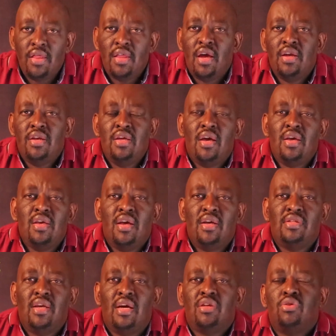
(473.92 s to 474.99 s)
And the idea here
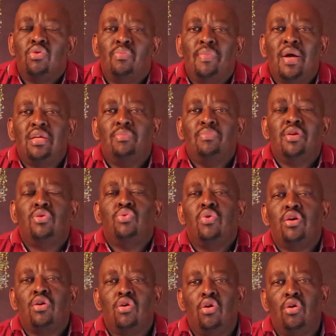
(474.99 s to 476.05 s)
is that you might be
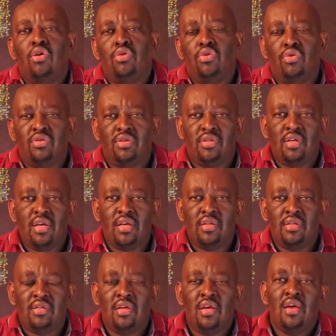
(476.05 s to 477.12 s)
doing all those
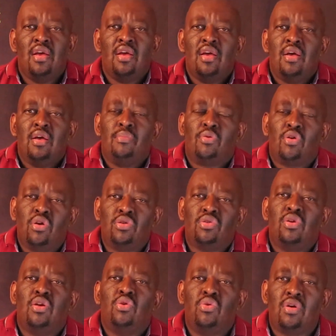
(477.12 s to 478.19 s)
things
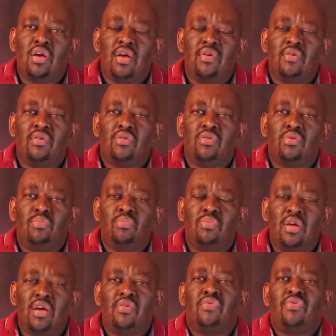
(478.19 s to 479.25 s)
because you are looking to
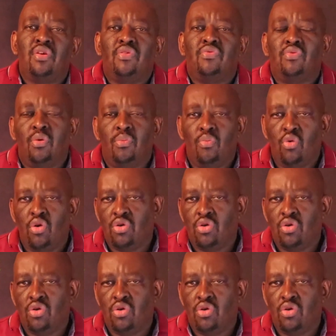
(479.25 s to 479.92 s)
break free from